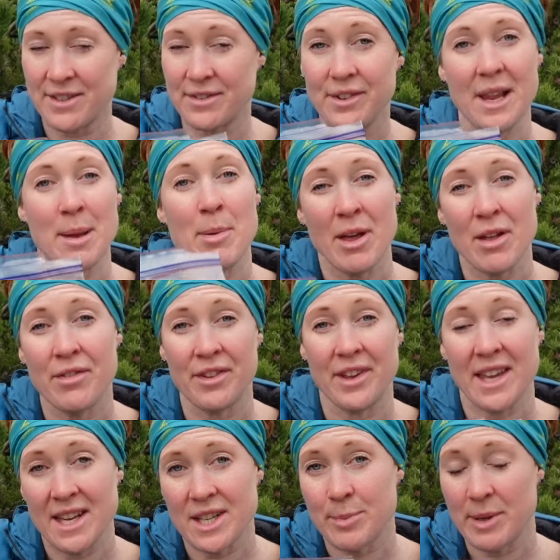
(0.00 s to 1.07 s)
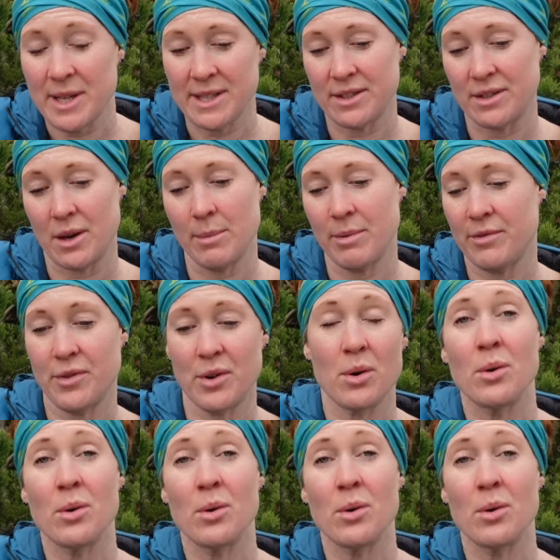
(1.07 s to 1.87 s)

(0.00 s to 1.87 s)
to fully pilfer each pit stop for